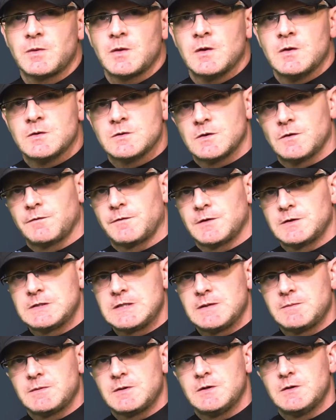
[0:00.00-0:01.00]
So the first
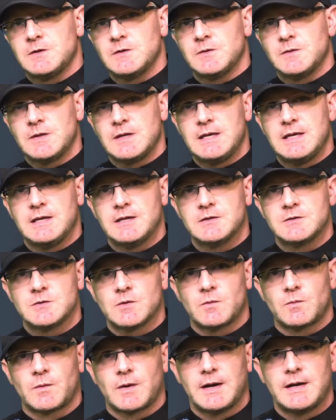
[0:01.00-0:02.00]
thing I'm going to do is
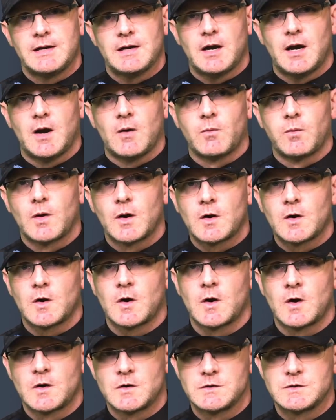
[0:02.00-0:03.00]
write a
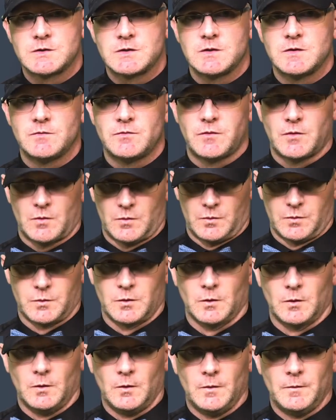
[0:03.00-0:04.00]
recursive
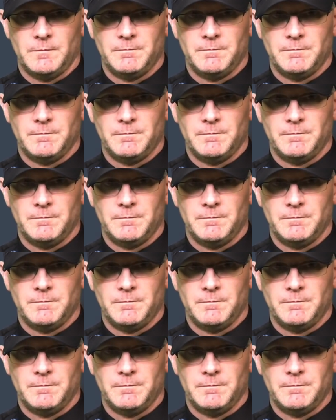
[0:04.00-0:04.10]
rule.